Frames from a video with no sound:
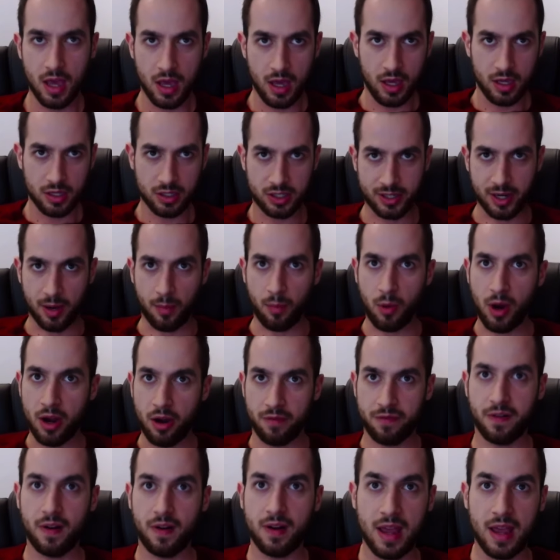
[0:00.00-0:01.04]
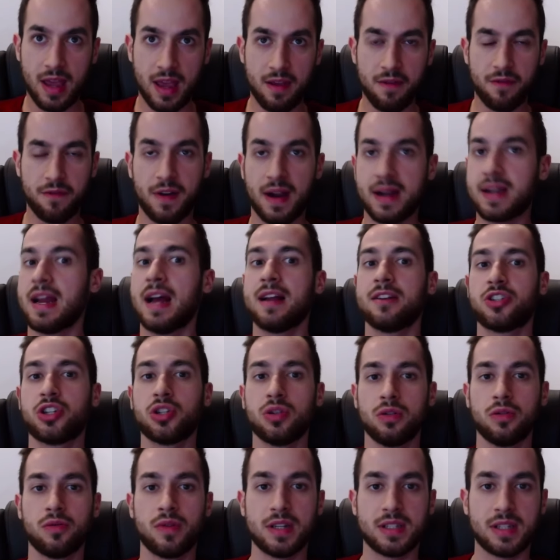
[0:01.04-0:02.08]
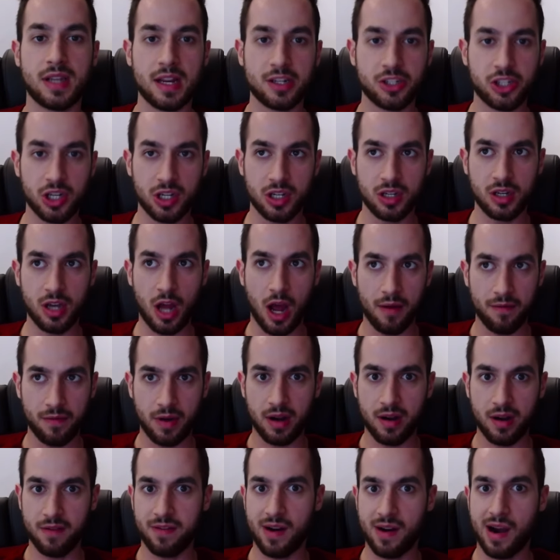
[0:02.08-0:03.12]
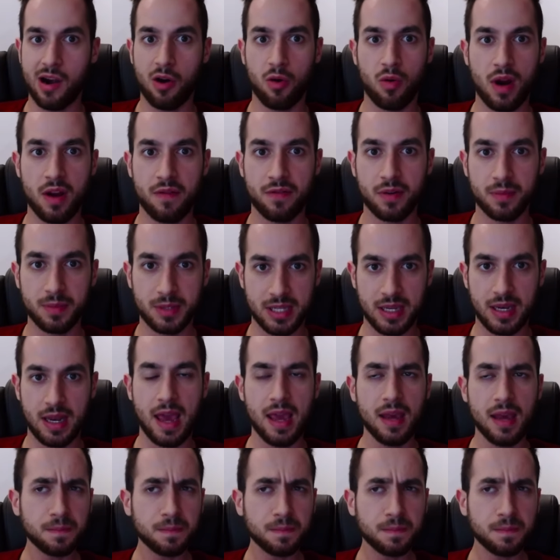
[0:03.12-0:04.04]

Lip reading: somewhat of a financial recession not very far away from today.